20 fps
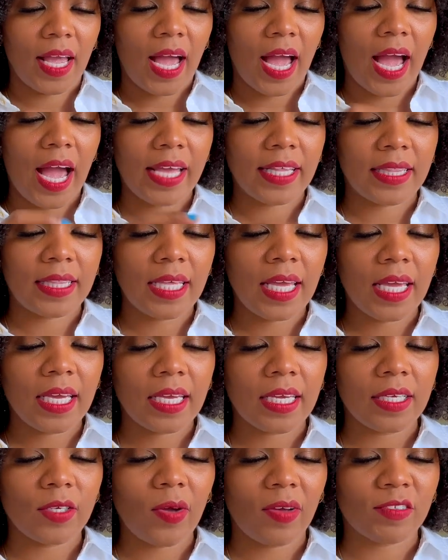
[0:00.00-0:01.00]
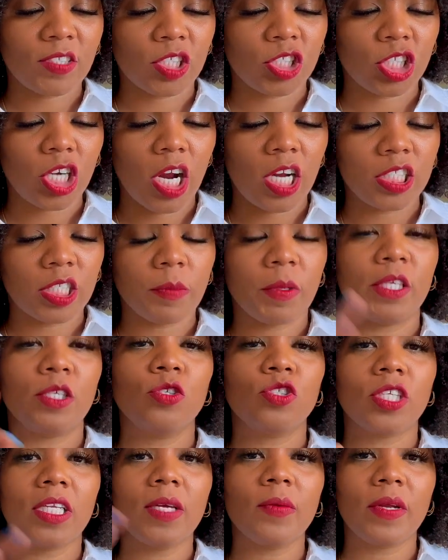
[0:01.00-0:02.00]
I think you have to charge it, but
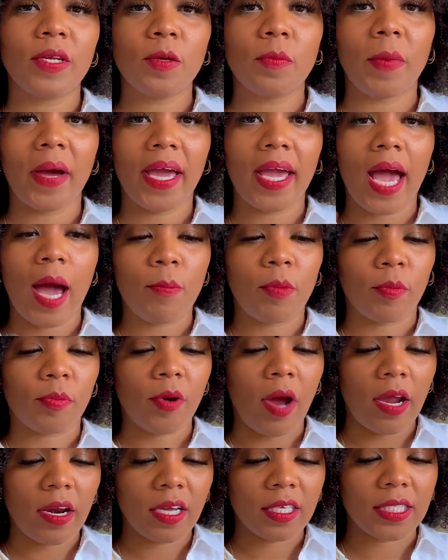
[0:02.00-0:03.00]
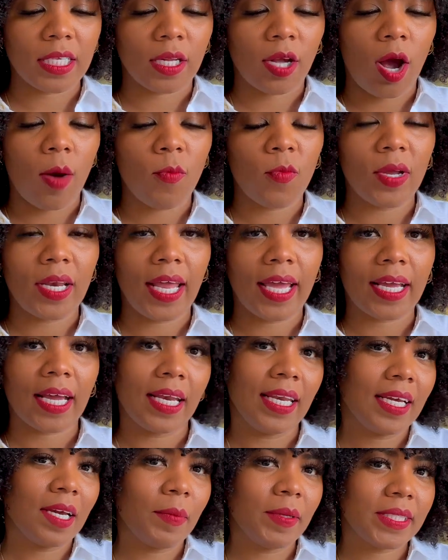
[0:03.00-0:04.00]
usually when you buy Apple products, it come with like a
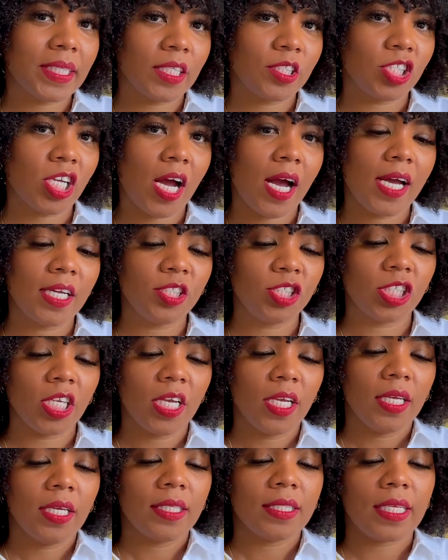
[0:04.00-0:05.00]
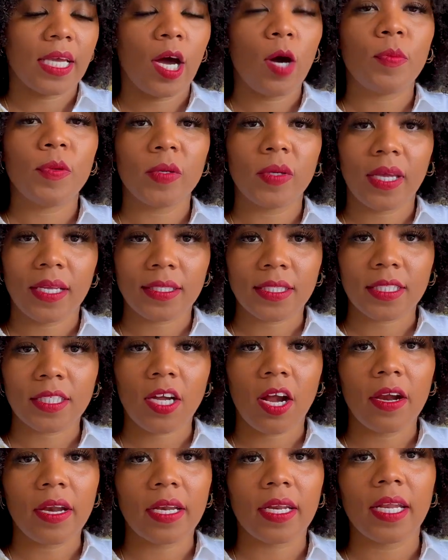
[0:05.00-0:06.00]
little bit of charge to help you get
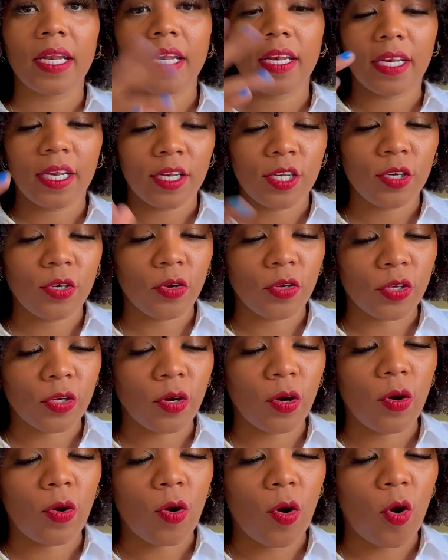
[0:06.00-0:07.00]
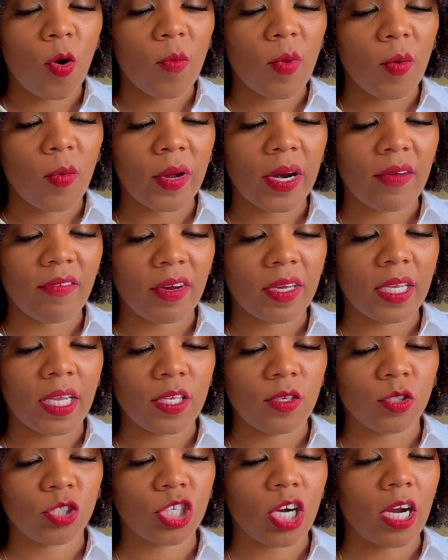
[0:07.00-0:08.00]
started, and then you know you go home or whatever and then
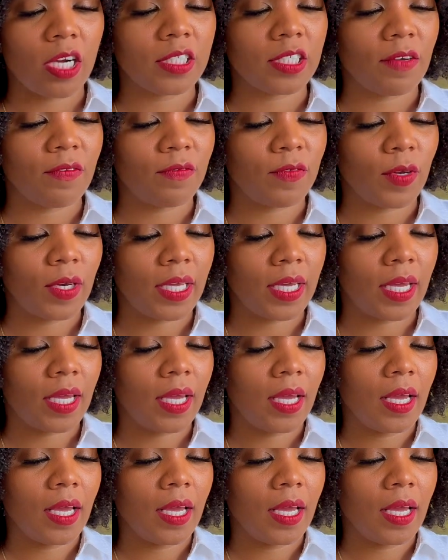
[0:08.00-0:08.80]
you charge it fully.